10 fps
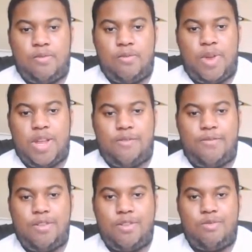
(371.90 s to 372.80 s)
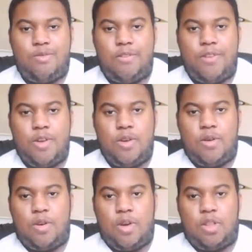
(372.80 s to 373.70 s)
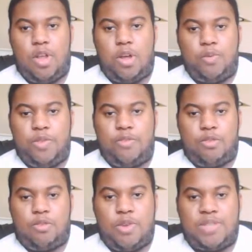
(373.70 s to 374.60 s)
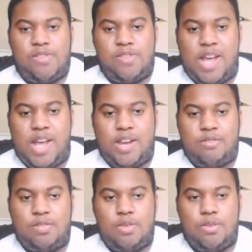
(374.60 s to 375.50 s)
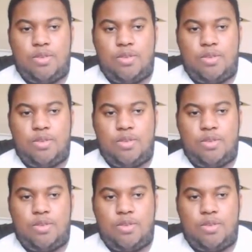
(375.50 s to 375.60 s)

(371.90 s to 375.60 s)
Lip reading: he feuded with, along with Christopher Daniels,